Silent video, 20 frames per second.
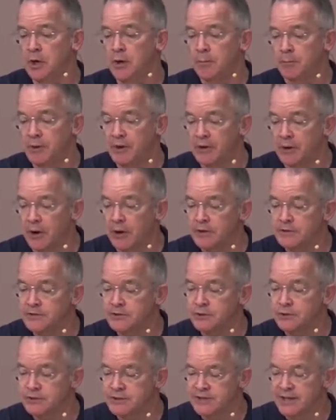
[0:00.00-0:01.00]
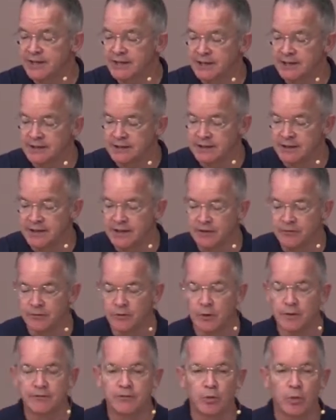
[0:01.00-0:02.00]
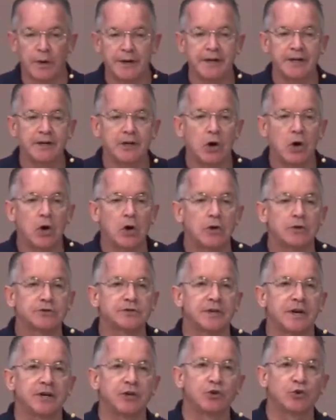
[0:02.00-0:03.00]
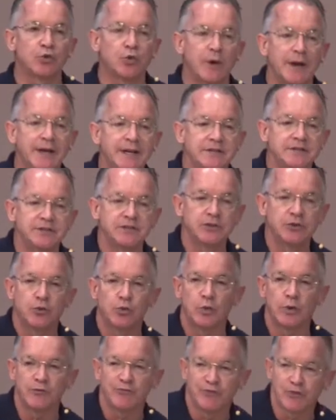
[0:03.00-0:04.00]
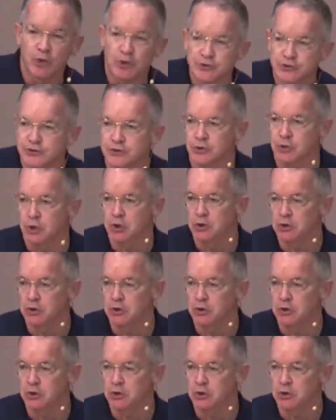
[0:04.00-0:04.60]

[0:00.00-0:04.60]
But also, secondly, of what he calls a great reversal.